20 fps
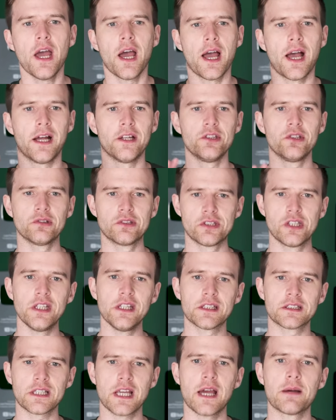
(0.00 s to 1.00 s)
and you'll see
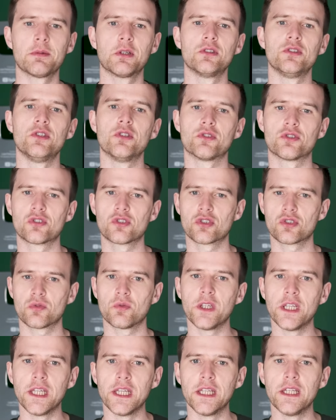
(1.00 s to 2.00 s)
the tab on your
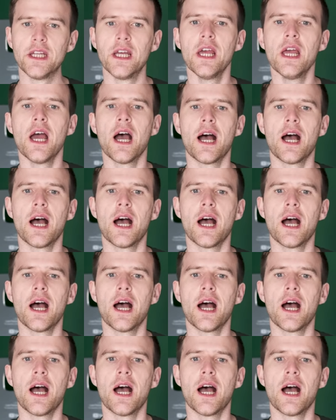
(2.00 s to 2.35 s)
screen.